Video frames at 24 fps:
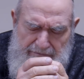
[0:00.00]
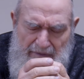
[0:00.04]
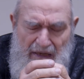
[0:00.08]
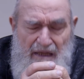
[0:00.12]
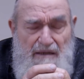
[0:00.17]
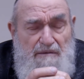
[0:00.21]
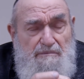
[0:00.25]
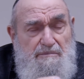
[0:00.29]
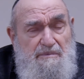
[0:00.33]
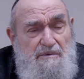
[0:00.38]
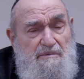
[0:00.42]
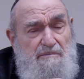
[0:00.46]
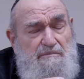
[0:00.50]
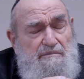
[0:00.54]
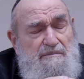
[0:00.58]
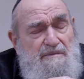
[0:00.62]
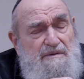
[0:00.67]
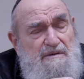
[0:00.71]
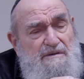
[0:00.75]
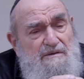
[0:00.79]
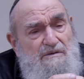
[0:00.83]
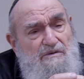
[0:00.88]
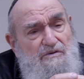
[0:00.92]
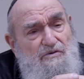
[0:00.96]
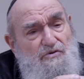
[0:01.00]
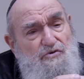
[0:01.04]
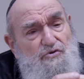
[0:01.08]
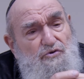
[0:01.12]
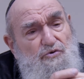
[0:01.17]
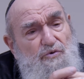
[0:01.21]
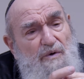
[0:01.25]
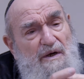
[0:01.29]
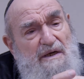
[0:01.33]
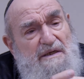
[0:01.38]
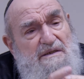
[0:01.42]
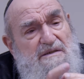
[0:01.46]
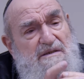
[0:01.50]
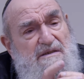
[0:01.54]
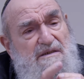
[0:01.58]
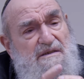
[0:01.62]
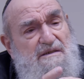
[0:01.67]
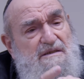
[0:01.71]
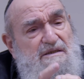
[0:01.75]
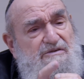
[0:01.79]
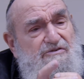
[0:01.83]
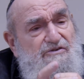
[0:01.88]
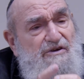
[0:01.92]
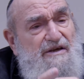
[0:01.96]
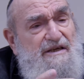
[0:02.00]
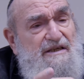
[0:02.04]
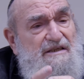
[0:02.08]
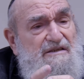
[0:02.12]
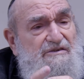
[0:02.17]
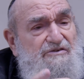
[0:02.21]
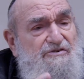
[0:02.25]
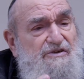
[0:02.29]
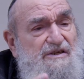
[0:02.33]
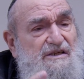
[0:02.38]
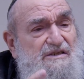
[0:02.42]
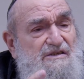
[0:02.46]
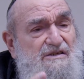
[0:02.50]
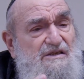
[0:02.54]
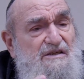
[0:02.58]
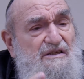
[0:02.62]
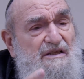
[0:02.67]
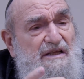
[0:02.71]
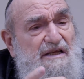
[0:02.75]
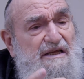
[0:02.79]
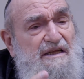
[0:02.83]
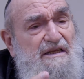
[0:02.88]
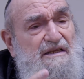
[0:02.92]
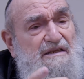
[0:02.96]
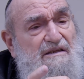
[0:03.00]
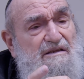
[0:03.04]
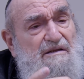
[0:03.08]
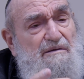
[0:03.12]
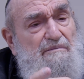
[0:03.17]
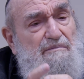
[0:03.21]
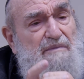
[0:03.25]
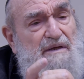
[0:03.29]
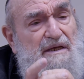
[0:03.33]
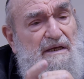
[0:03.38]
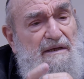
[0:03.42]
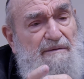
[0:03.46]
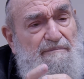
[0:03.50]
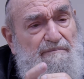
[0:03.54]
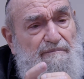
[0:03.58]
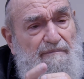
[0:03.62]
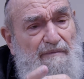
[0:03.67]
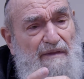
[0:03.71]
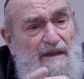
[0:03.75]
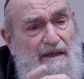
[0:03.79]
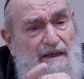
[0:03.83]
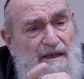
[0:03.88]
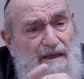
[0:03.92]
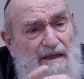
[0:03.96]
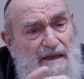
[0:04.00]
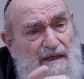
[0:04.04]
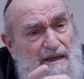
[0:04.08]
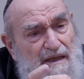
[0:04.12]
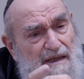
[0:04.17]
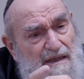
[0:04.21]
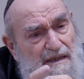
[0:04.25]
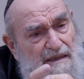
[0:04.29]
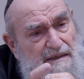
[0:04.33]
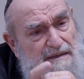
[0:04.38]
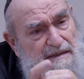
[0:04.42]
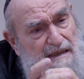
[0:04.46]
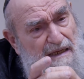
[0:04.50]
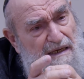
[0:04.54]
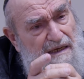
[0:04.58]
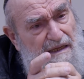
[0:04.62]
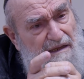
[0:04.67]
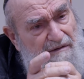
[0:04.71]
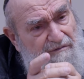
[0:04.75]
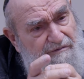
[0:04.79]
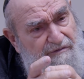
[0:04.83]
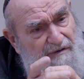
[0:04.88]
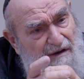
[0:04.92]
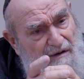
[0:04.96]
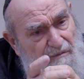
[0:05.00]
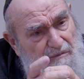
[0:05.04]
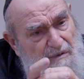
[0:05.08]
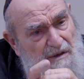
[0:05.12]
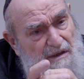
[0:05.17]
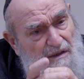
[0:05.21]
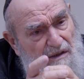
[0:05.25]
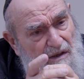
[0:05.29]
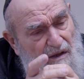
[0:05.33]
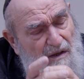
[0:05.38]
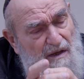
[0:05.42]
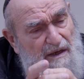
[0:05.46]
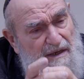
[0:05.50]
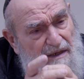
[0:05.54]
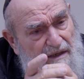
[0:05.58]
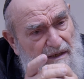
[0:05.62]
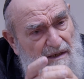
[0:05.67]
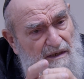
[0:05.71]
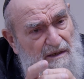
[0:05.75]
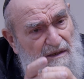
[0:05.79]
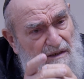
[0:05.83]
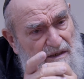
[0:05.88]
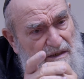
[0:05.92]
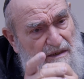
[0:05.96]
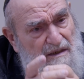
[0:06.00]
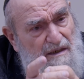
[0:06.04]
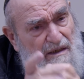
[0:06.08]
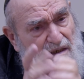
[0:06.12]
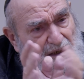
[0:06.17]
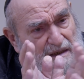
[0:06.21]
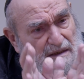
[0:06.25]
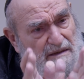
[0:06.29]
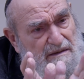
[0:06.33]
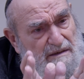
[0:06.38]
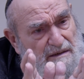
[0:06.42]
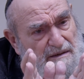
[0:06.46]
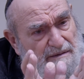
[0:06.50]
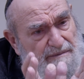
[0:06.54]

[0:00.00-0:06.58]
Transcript: Malbim tries to tra- translate it to mean that if I rely on God,